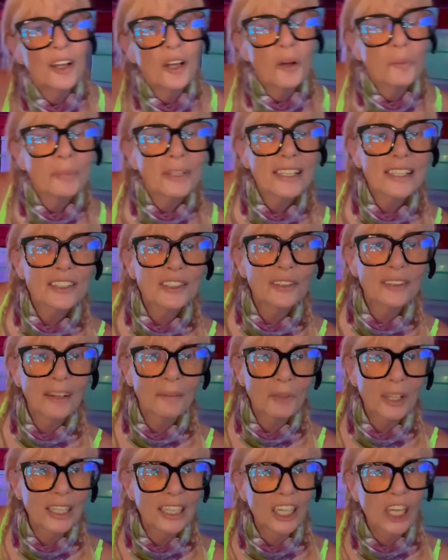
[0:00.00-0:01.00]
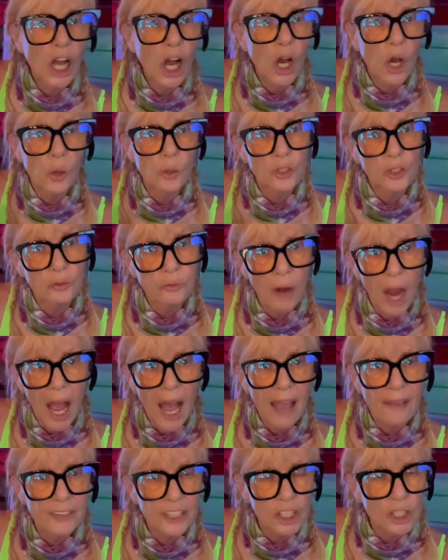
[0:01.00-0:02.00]
pretty soon I'm going to go
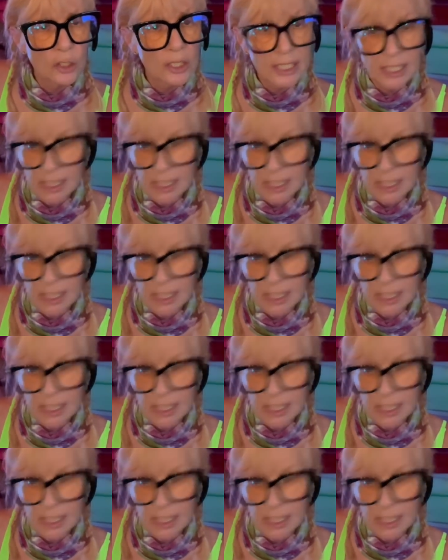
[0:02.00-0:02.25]
drive. As soon as